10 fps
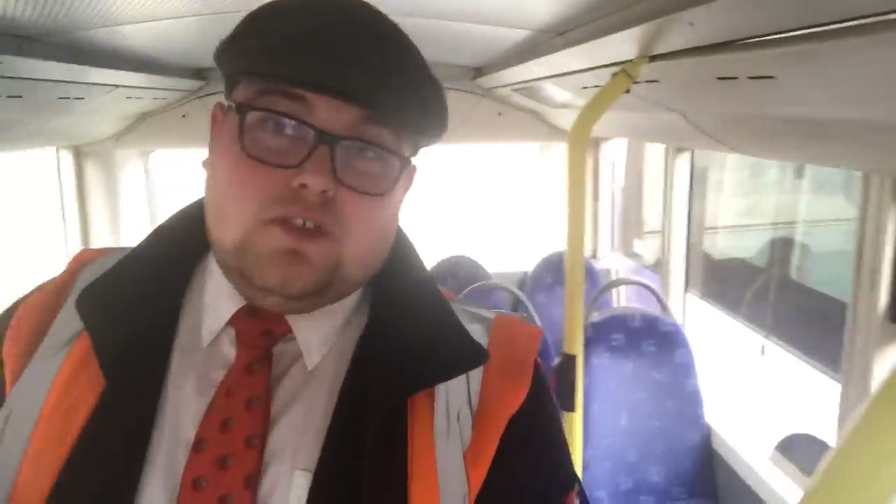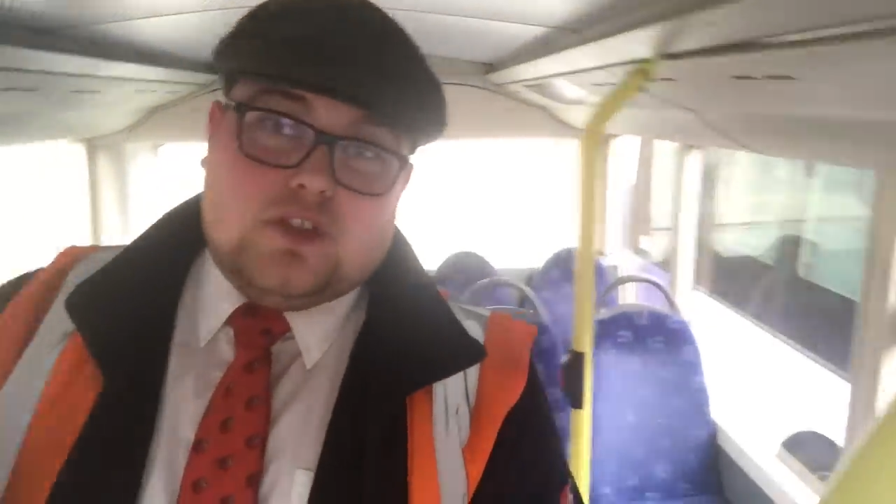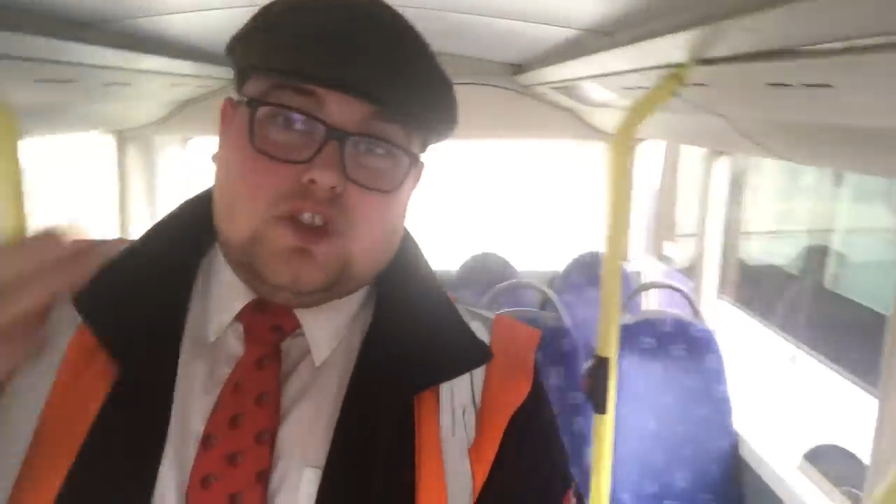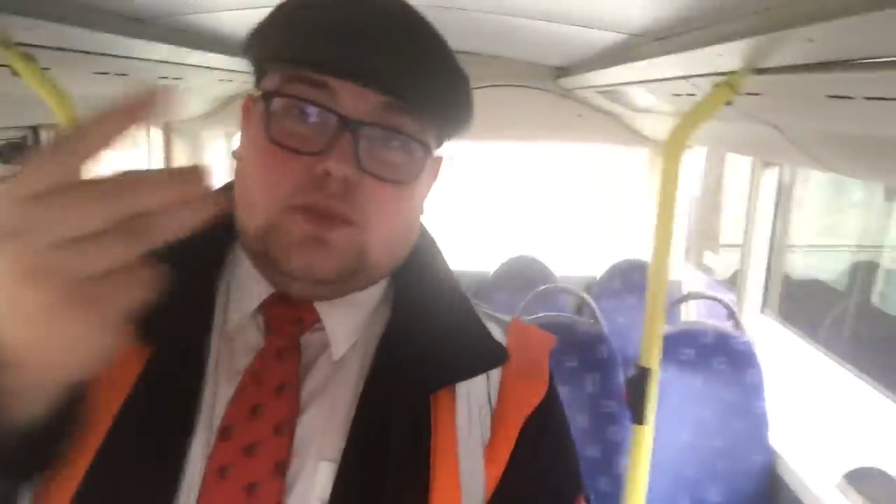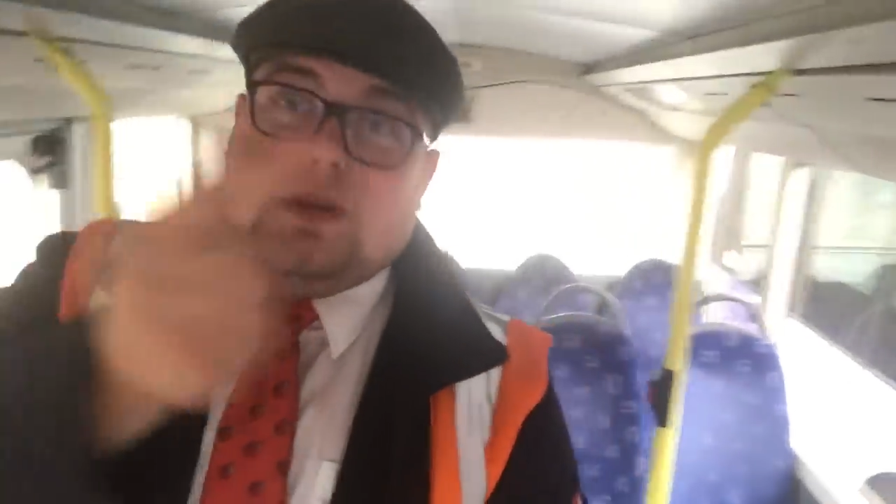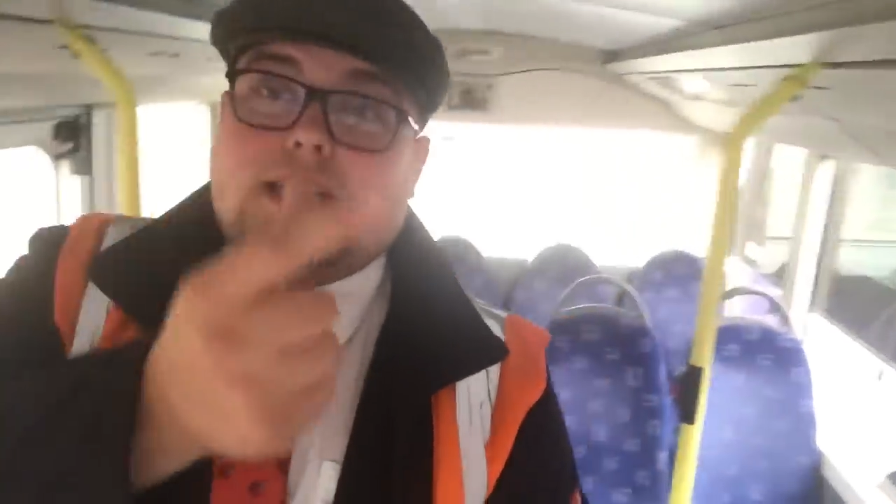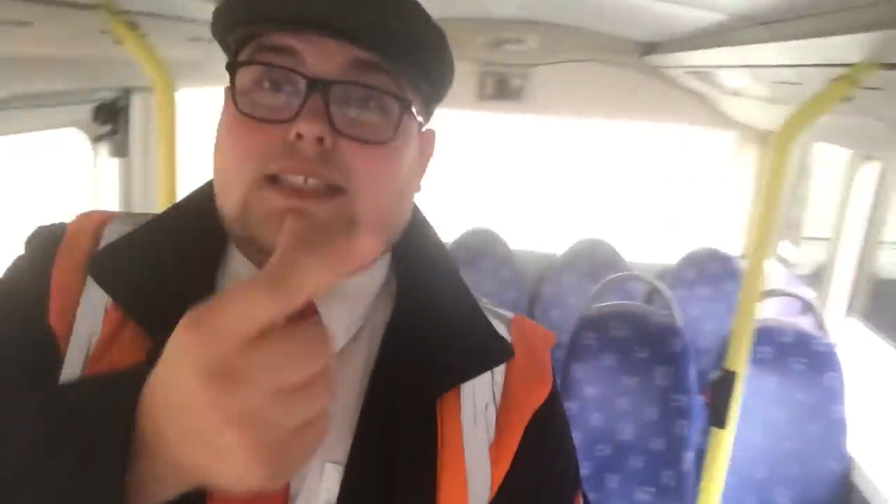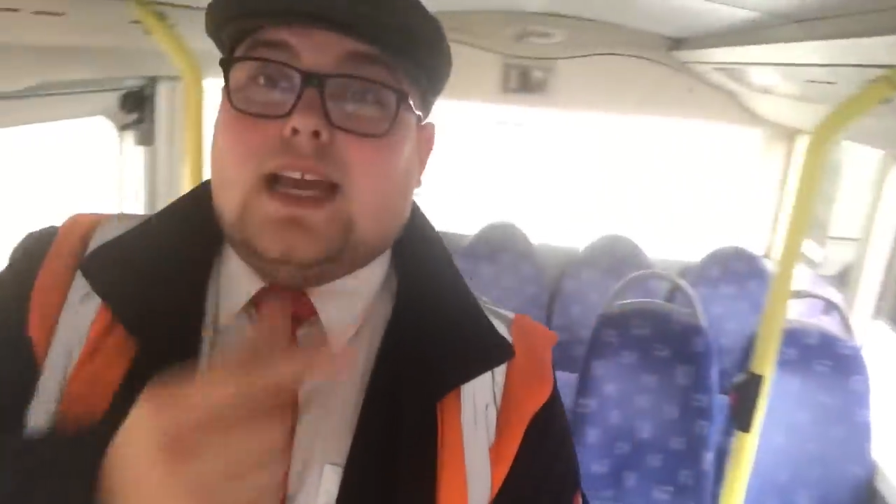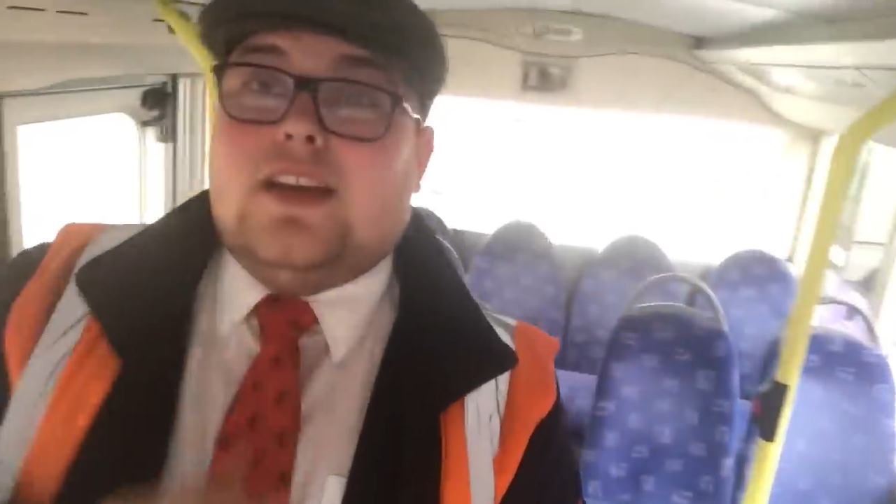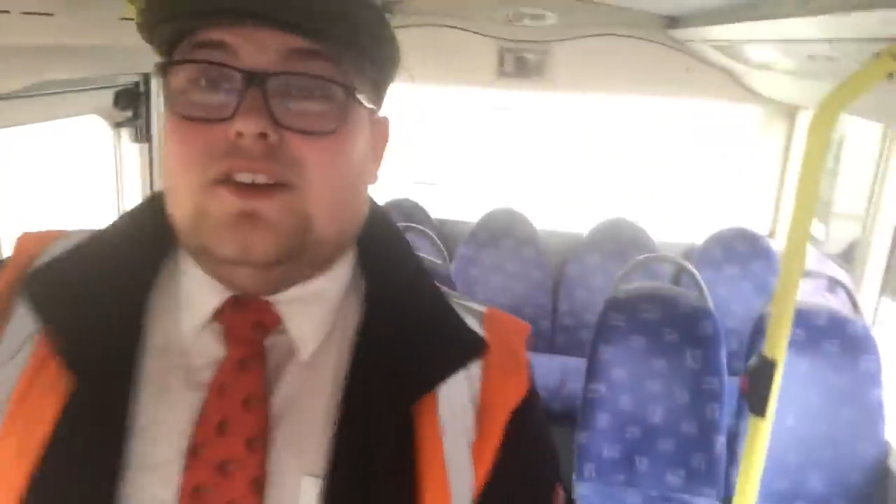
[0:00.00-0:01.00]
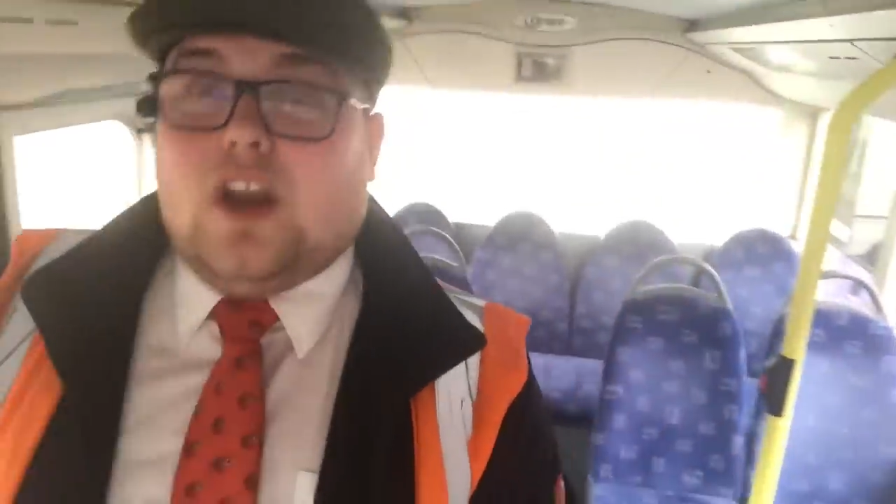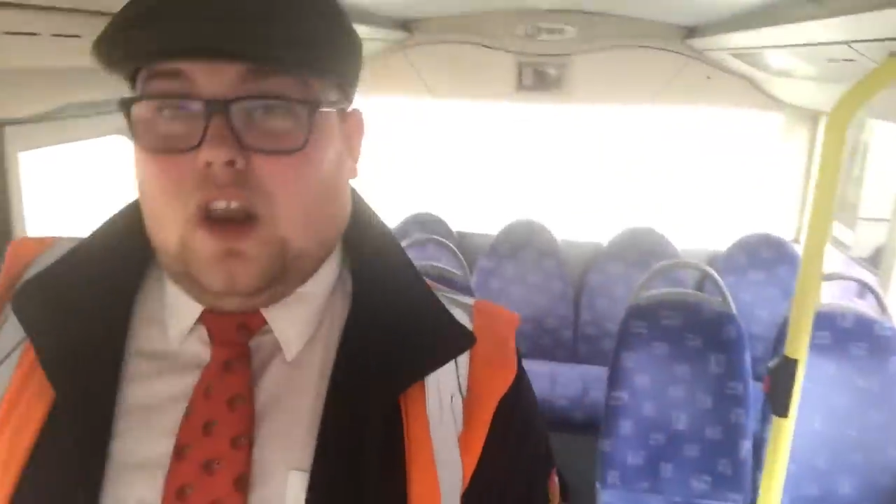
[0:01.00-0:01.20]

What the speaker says: just split second